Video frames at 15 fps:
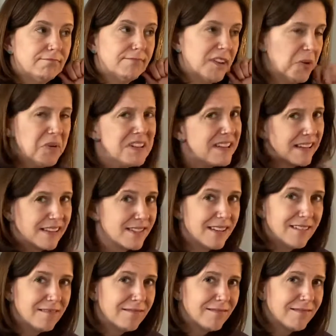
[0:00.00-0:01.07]
No, it
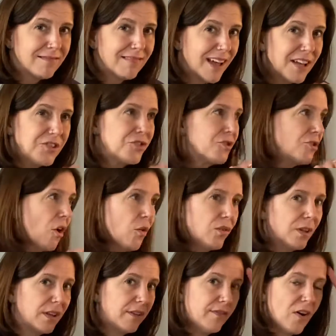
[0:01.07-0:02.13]
doesn't. That's
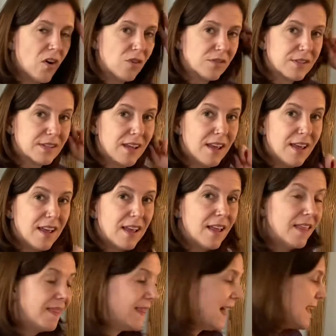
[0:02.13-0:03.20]
totally false.
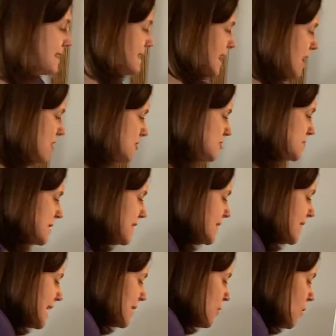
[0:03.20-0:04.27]
That tells me
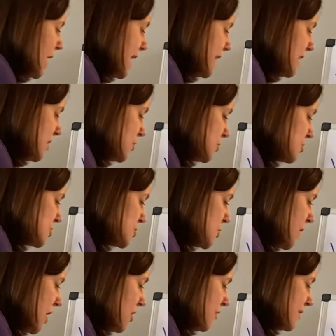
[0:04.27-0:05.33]
that y equals
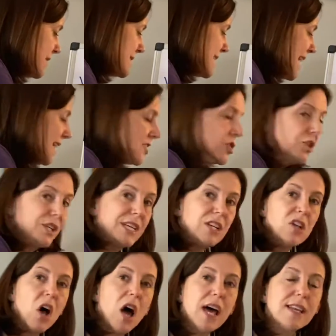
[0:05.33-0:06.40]
12 is actually
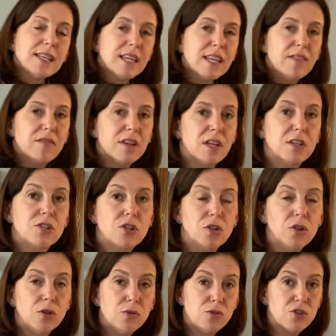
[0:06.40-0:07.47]
not even a
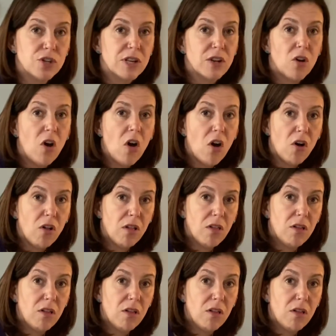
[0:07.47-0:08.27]
solution at all.